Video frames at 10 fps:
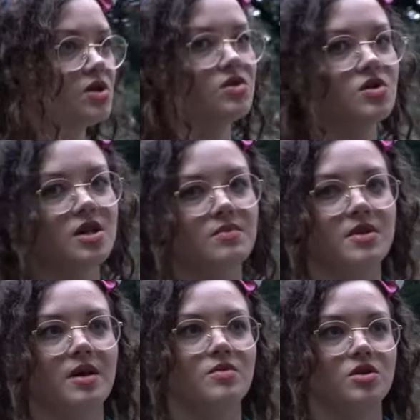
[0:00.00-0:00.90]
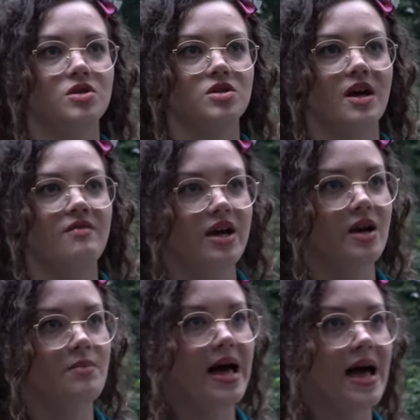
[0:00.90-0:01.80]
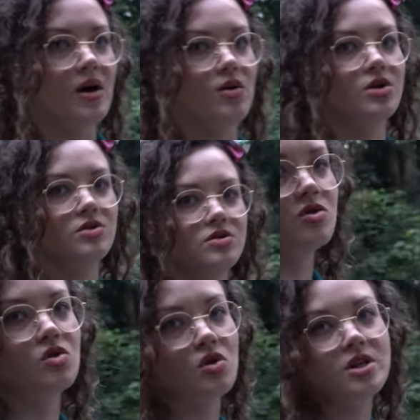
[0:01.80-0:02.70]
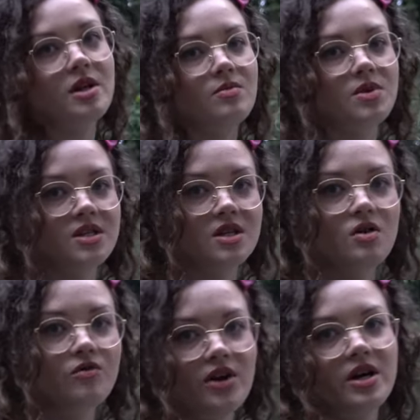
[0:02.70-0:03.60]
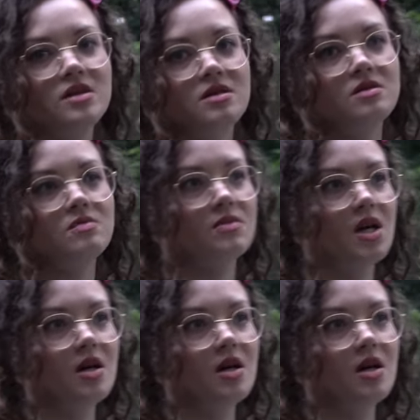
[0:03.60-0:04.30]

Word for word: need to keep them. You need to have like a bag or you need to store them until you find a